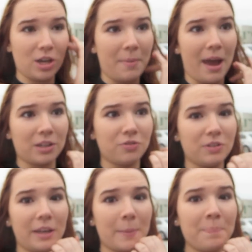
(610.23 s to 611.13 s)
I packed for
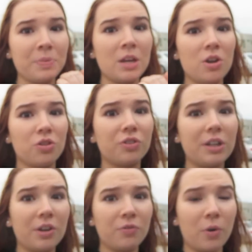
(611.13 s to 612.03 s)
like
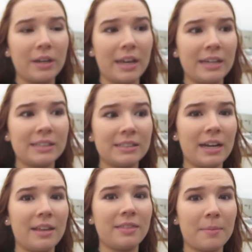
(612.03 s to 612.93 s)
three or four days because I
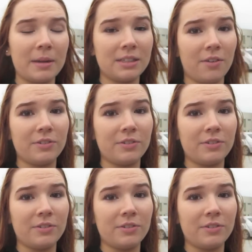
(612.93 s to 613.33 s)
didn't think my stuff